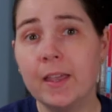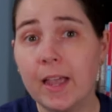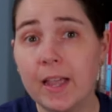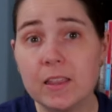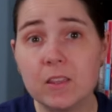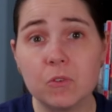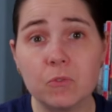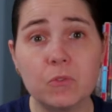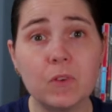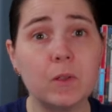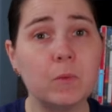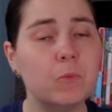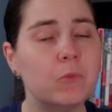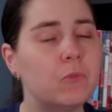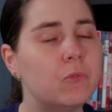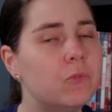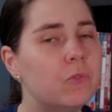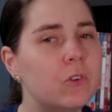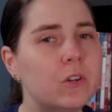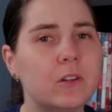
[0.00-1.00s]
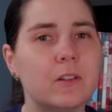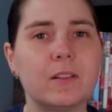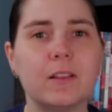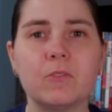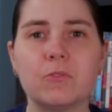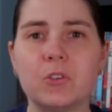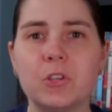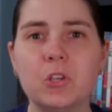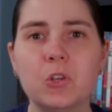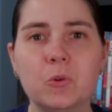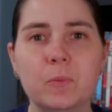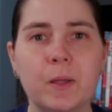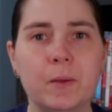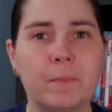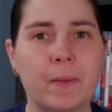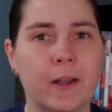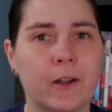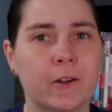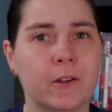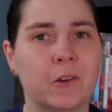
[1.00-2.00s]
It's a film full of human
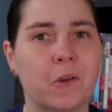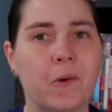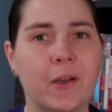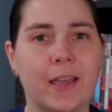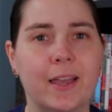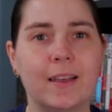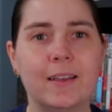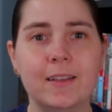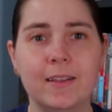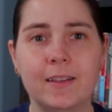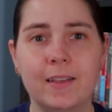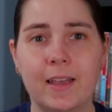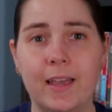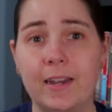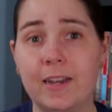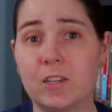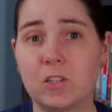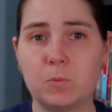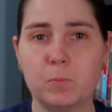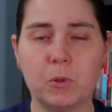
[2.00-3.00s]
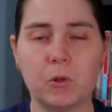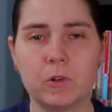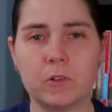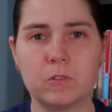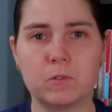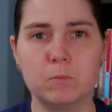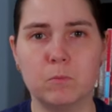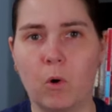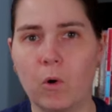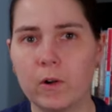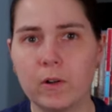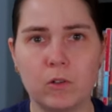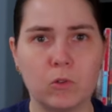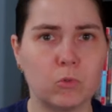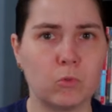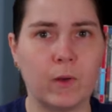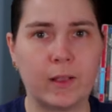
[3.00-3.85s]
paranoia and explores moral